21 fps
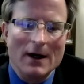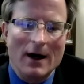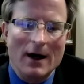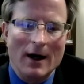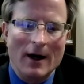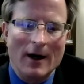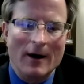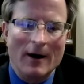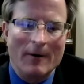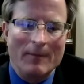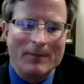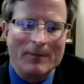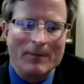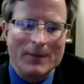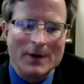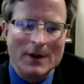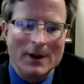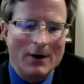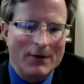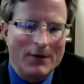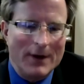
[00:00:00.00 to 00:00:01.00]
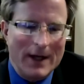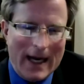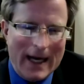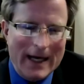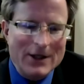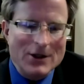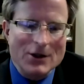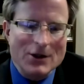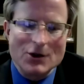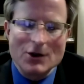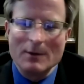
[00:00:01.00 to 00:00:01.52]
The
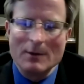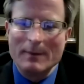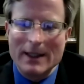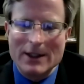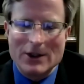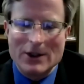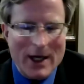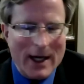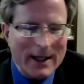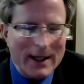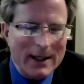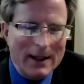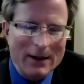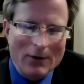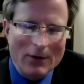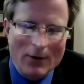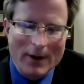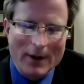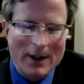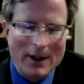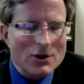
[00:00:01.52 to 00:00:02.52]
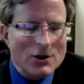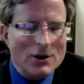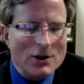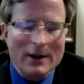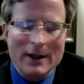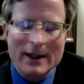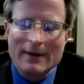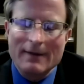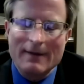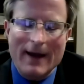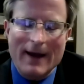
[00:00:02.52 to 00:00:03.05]
agent should be checking or
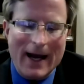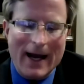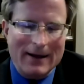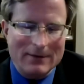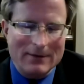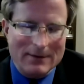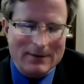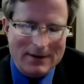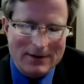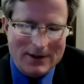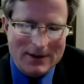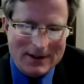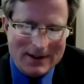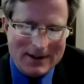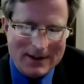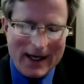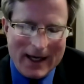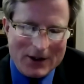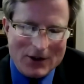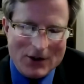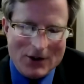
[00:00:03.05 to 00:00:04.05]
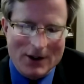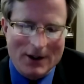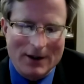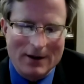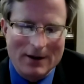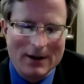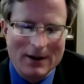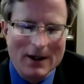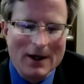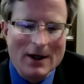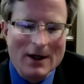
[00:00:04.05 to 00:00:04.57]
initialing that
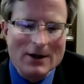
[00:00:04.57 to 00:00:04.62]
section